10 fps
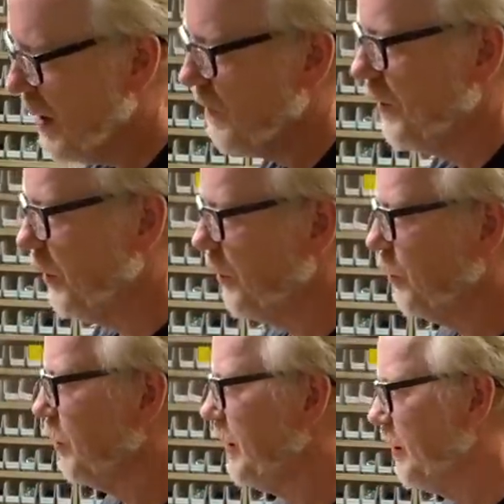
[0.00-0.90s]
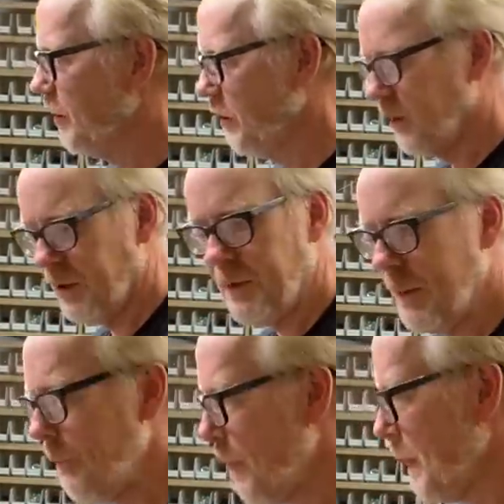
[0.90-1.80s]
I filled earlier.
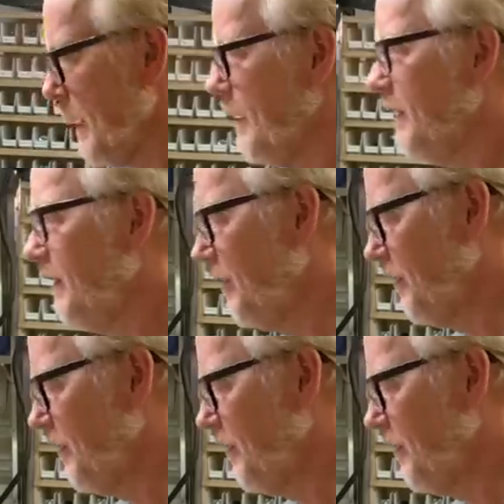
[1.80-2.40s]
This